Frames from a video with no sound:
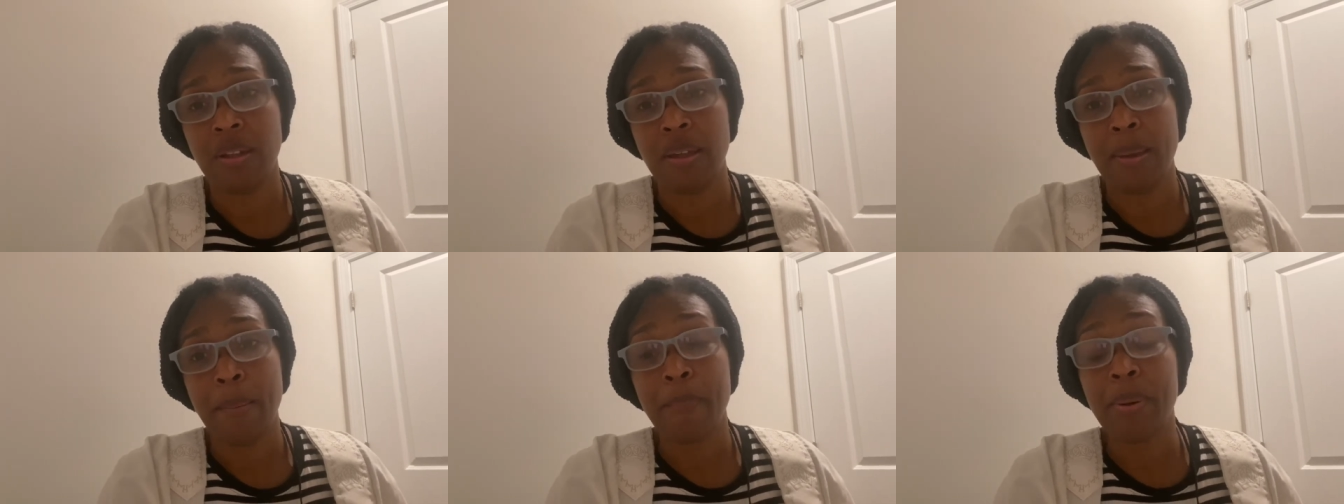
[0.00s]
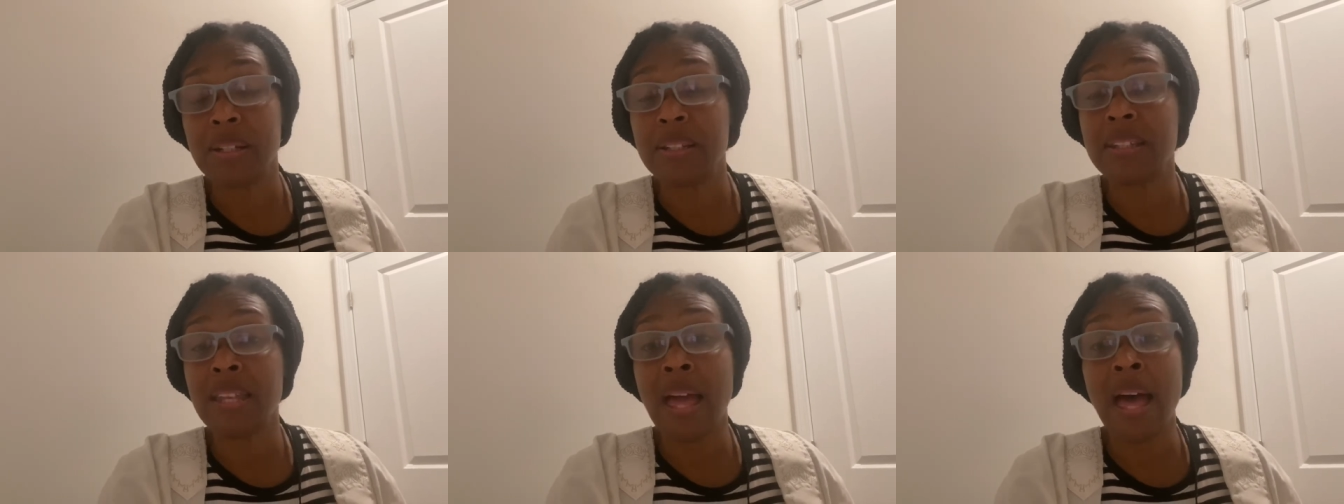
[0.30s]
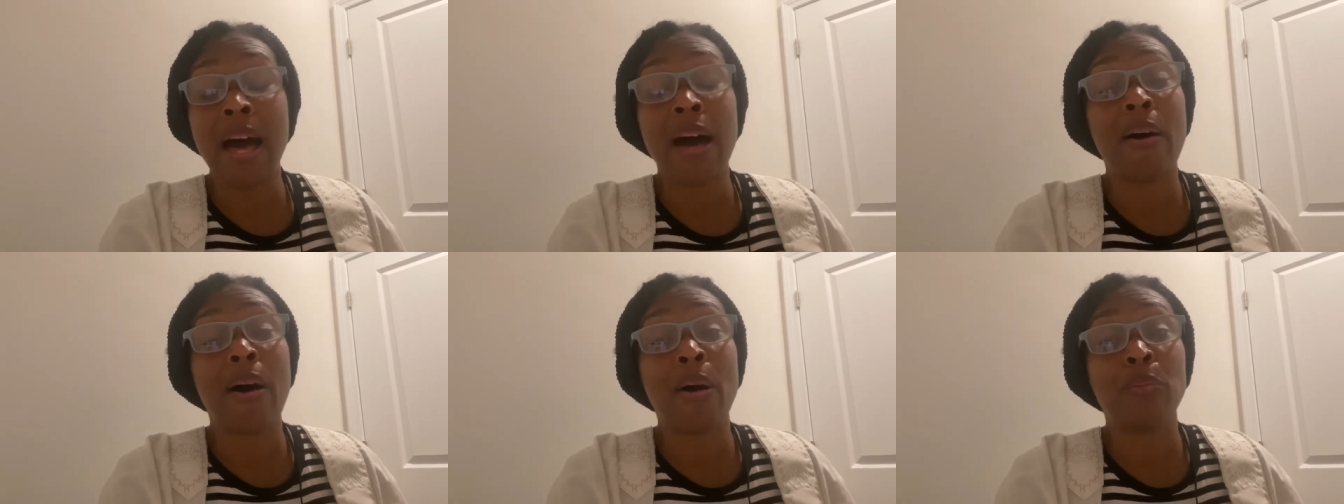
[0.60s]
But
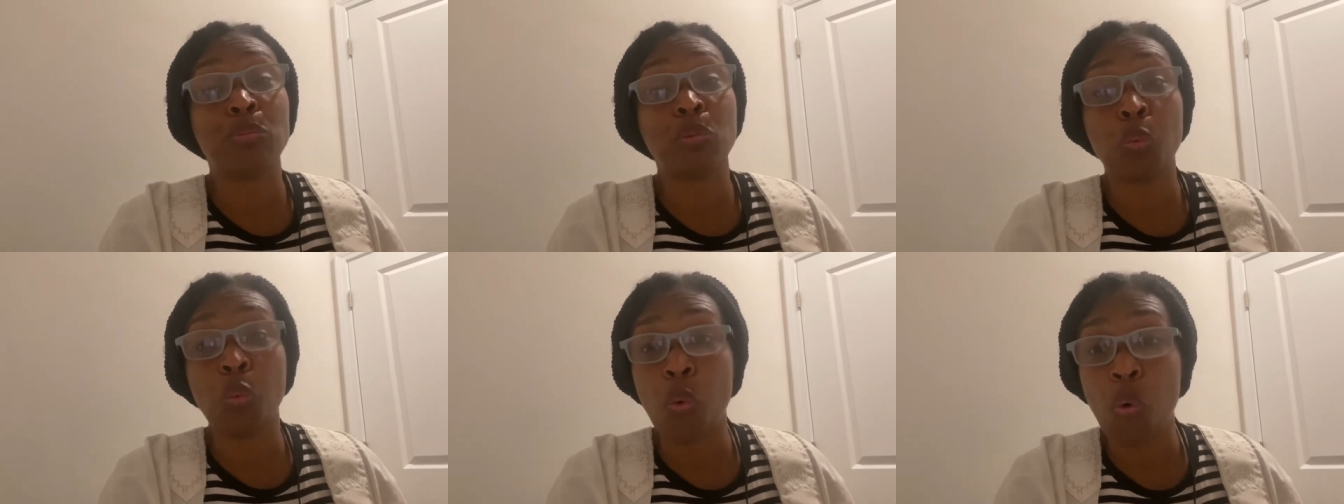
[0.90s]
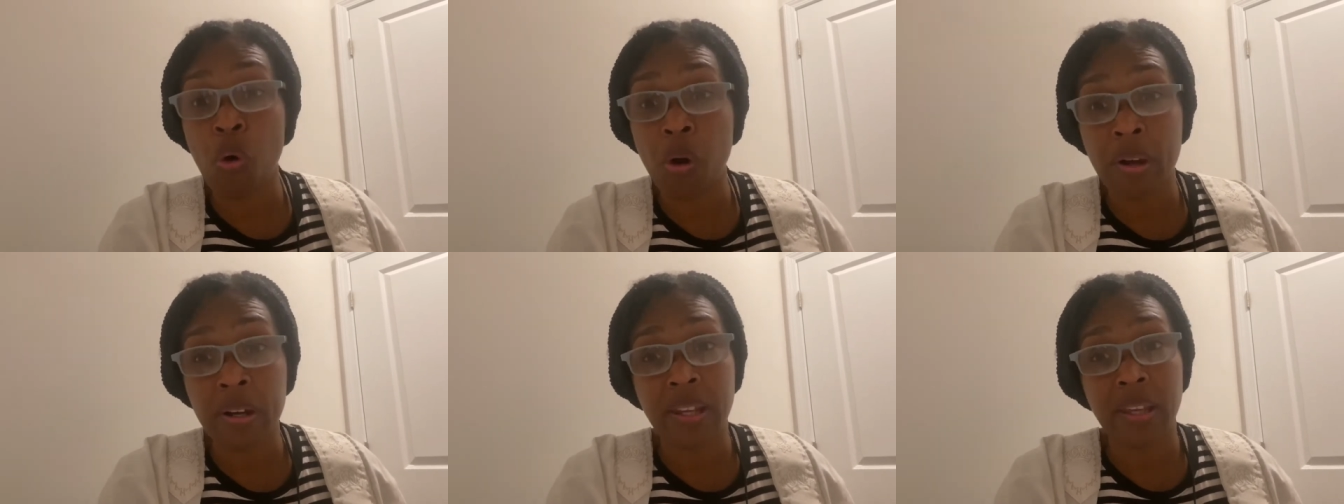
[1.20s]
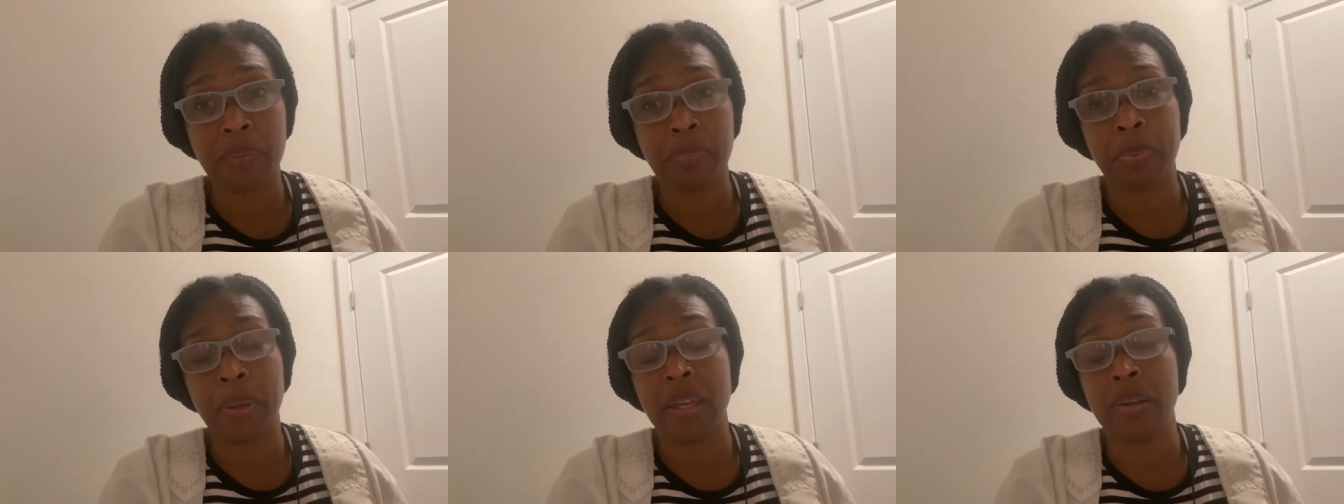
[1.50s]
now I'm warning
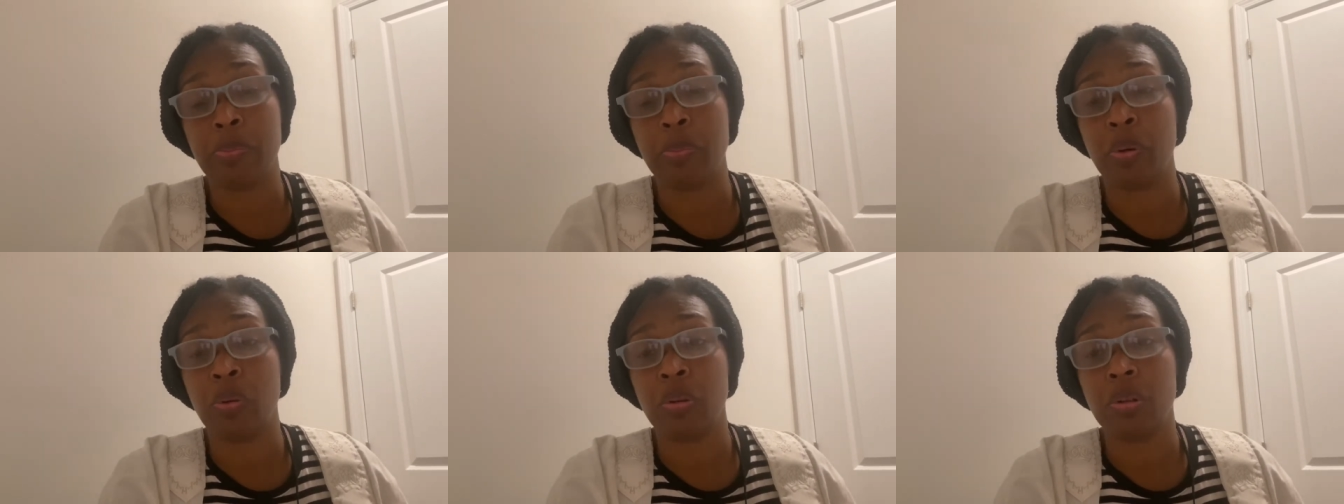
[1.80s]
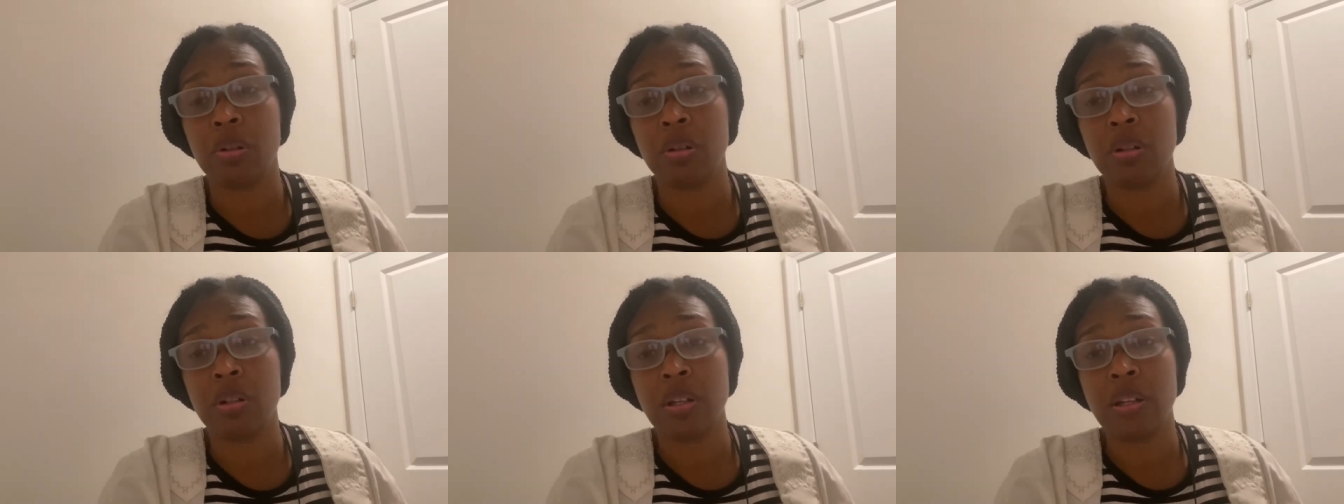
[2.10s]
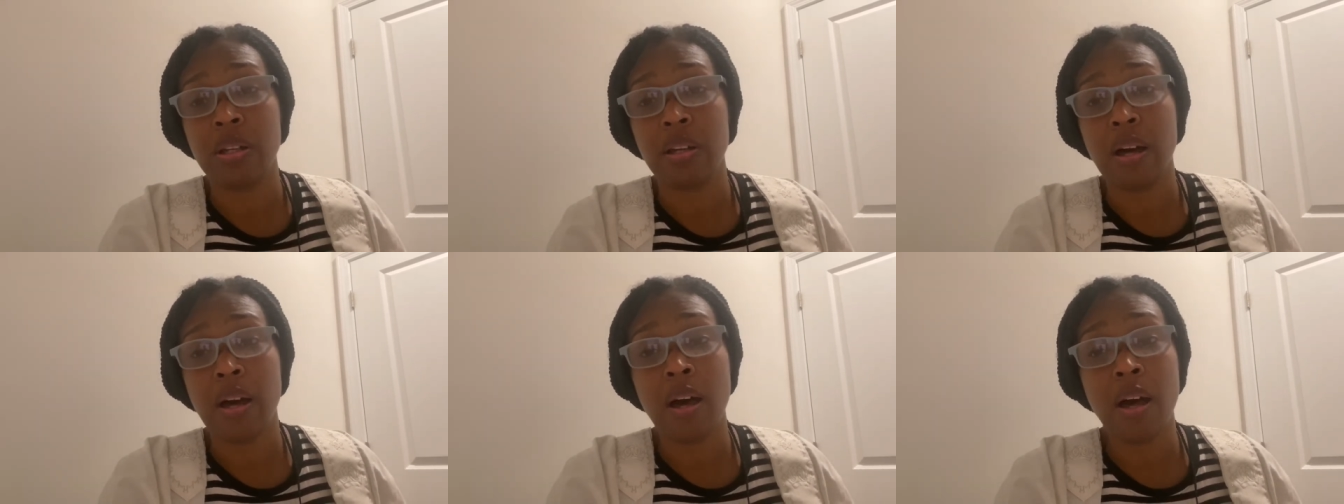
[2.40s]
people.
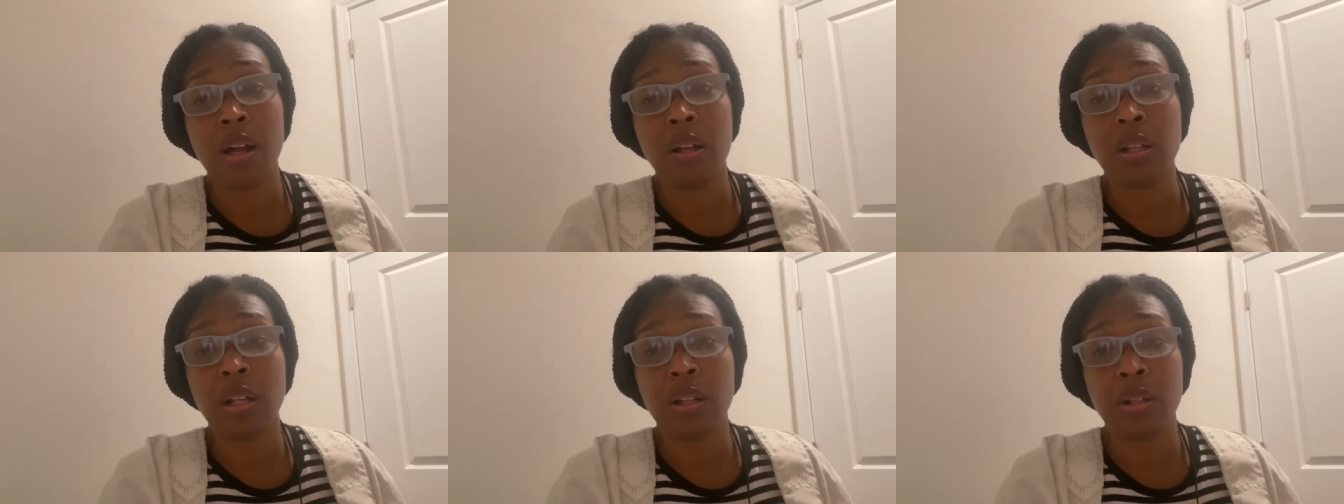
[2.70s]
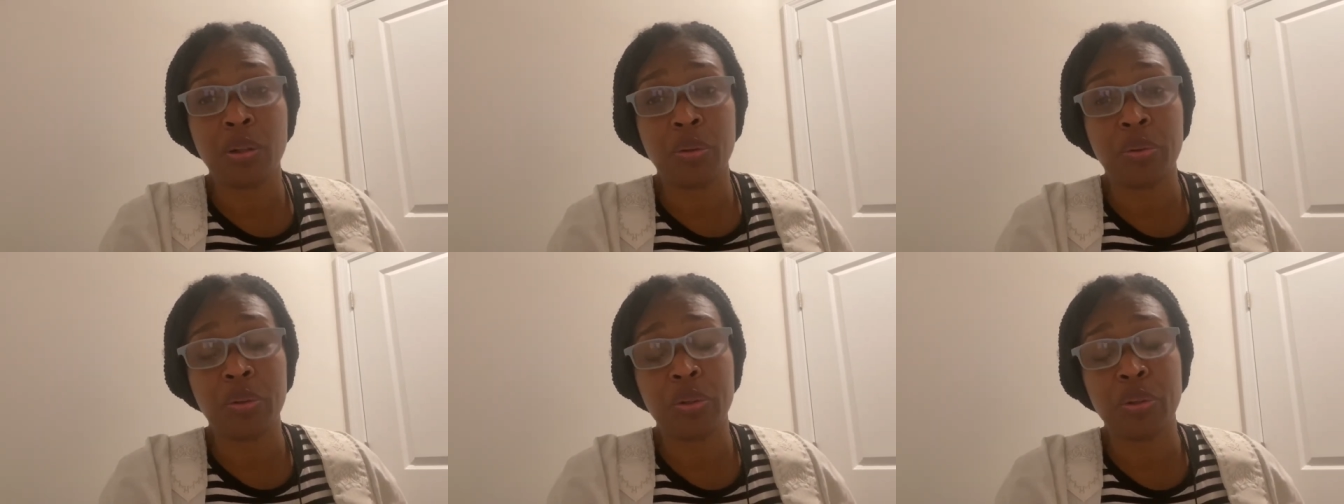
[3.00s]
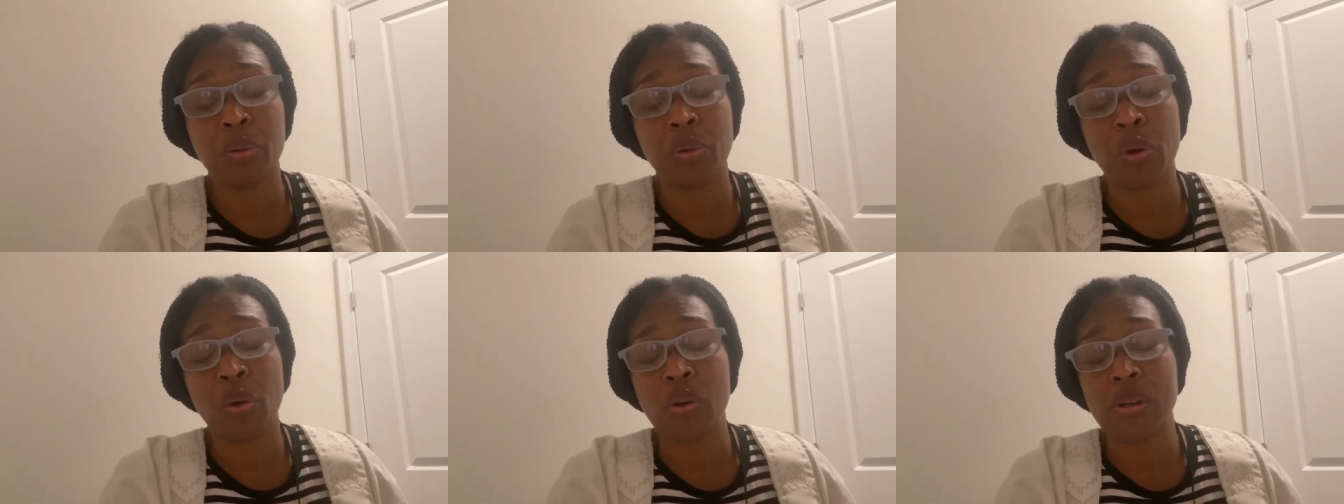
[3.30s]
Hallelujah,
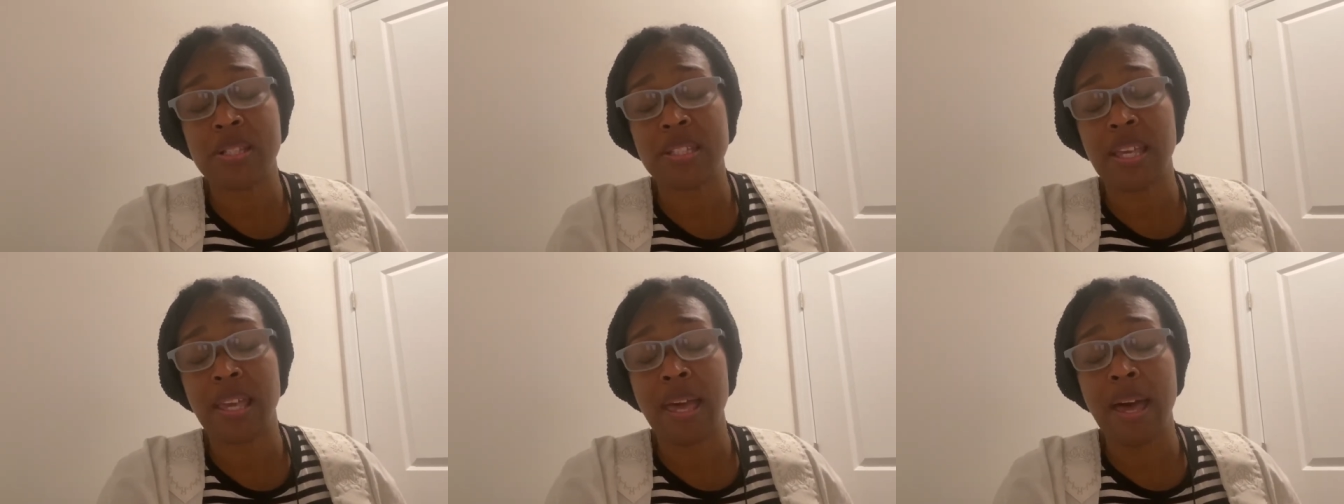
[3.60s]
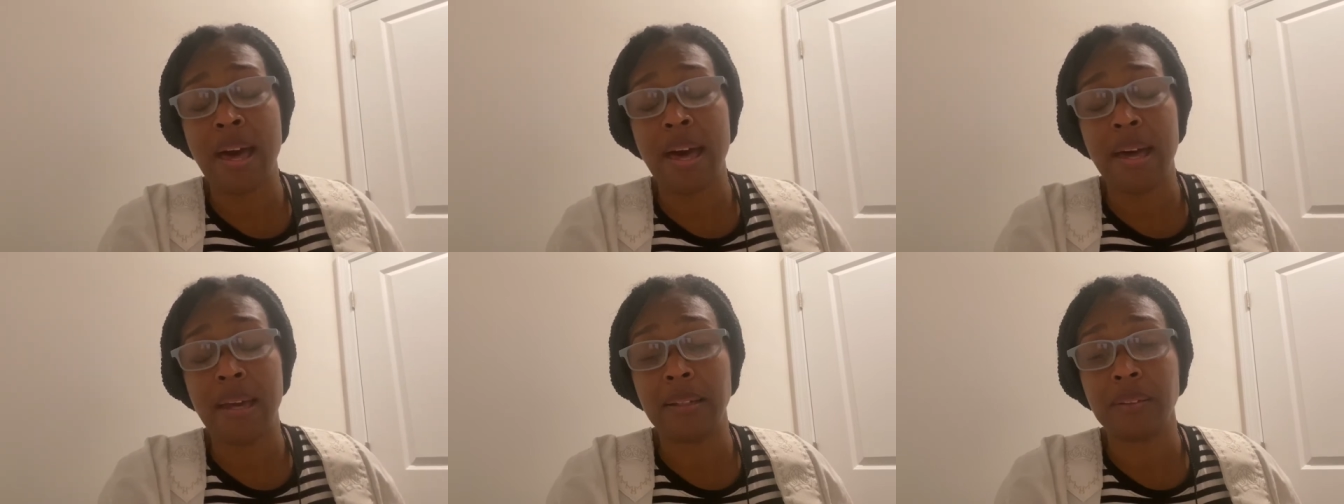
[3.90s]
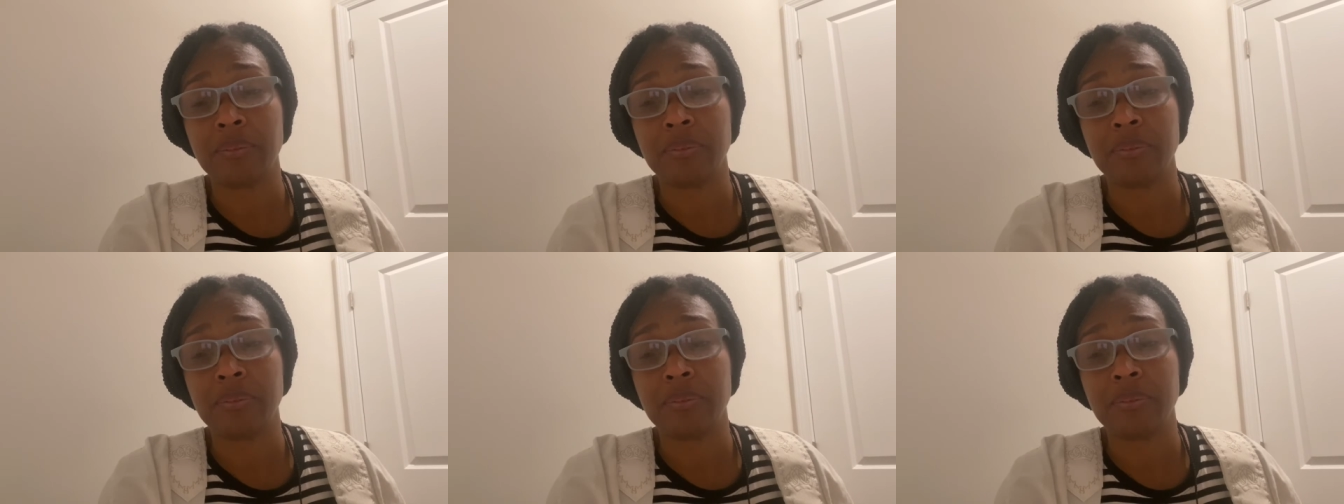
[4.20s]
glory to God.